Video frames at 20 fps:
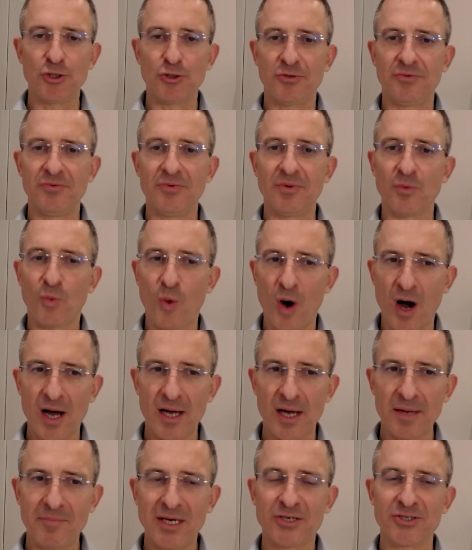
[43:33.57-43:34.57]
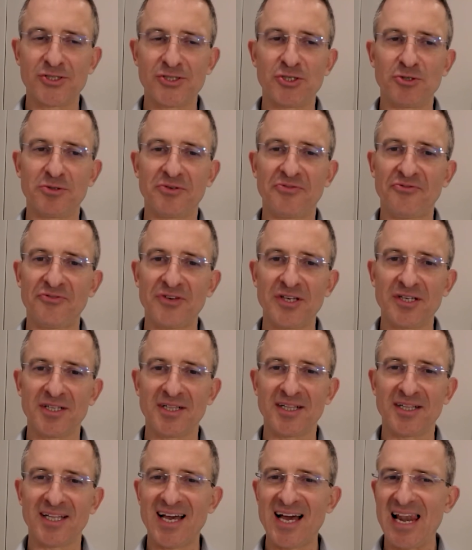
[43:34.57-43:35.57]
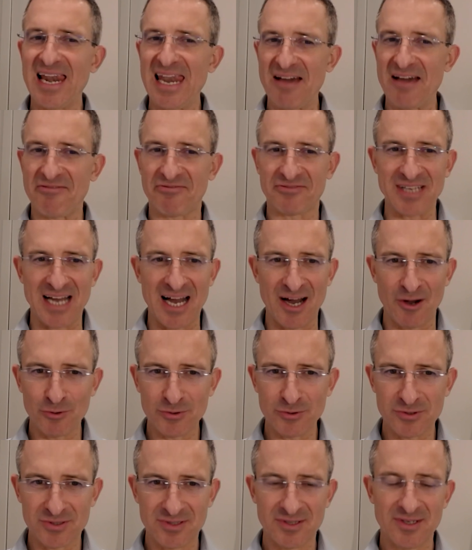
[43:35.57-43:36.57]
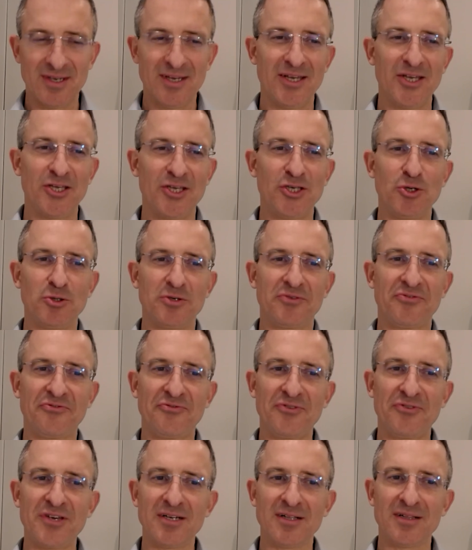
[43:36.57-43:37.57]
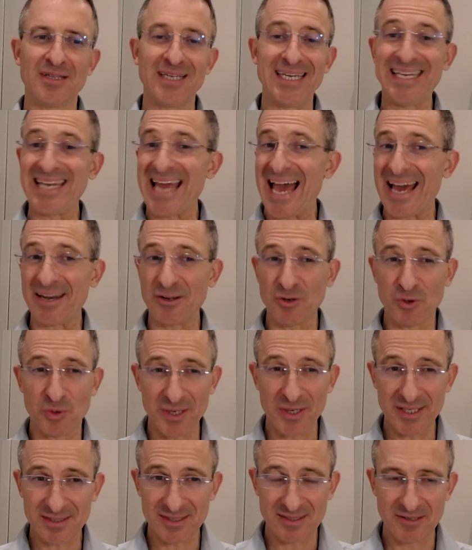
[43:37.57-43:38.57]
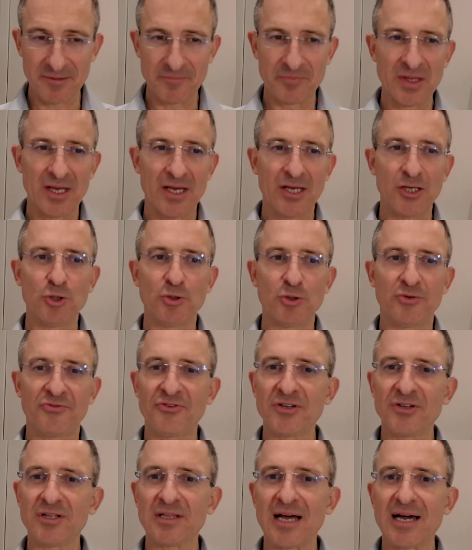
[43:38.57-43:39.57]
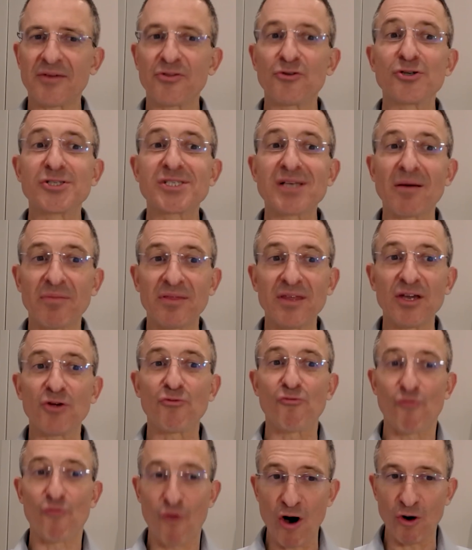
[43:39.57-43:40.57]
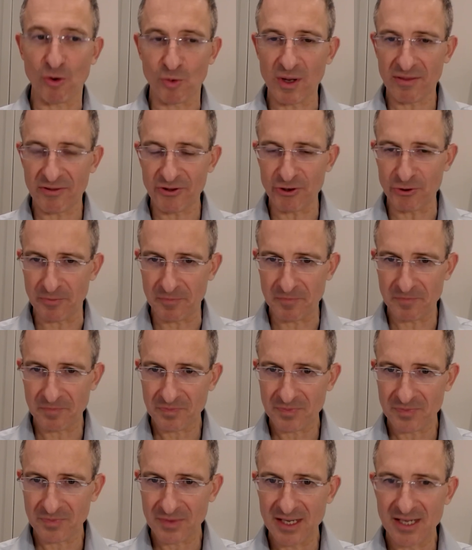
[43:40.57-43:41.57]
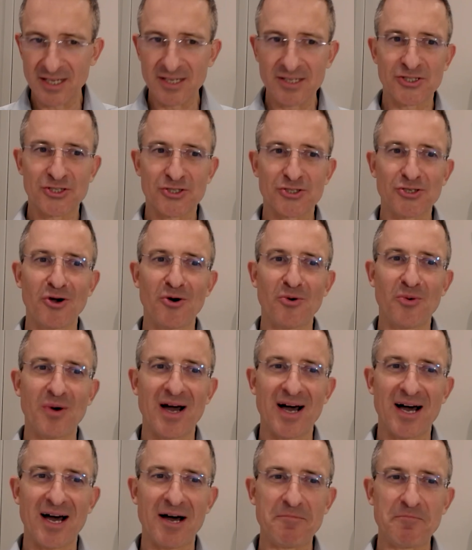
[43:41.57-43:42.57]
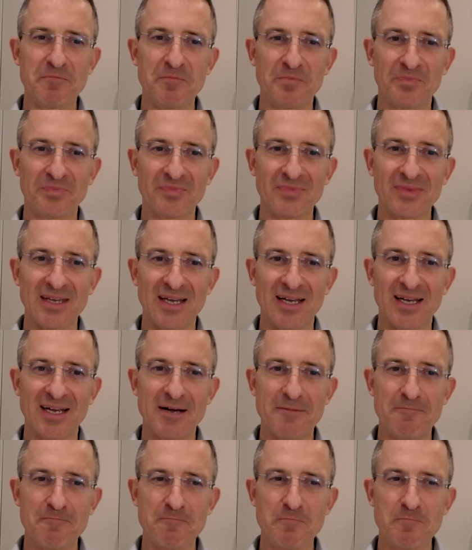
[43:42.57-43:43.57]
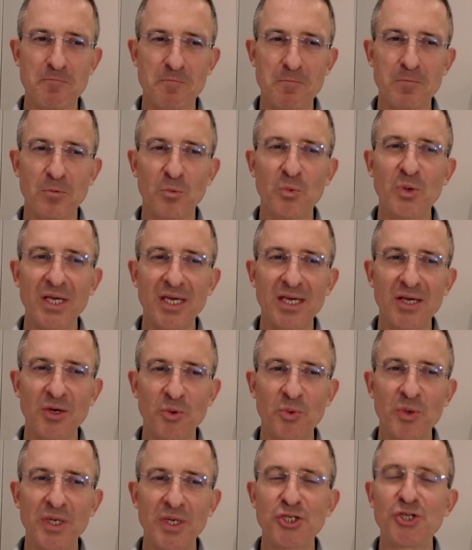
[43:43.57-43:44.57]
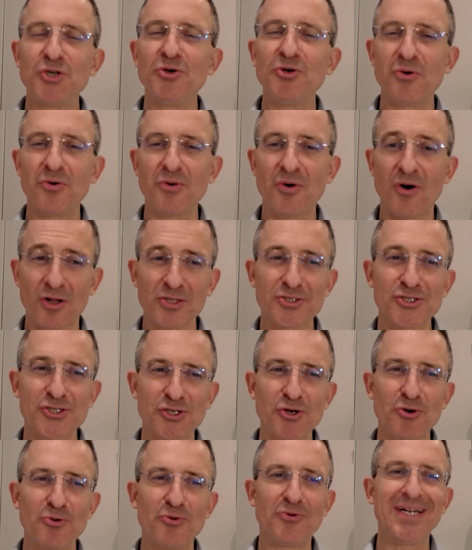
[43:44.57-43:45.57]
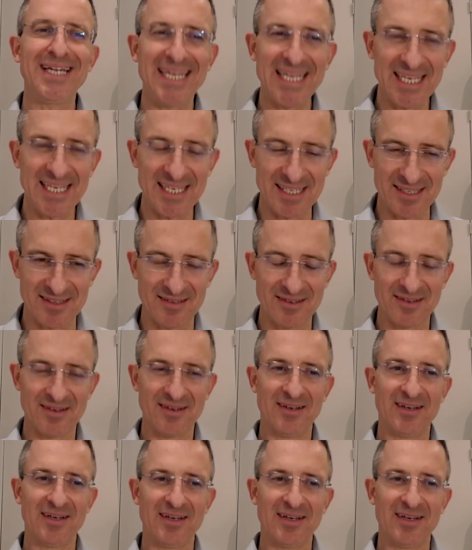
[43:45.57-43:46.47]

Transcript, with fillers: You'd, why? Because you'd feel uh, left out, you'd feel inadequate, you'd feel like there's something wrong with you. So um, um, we, we do also need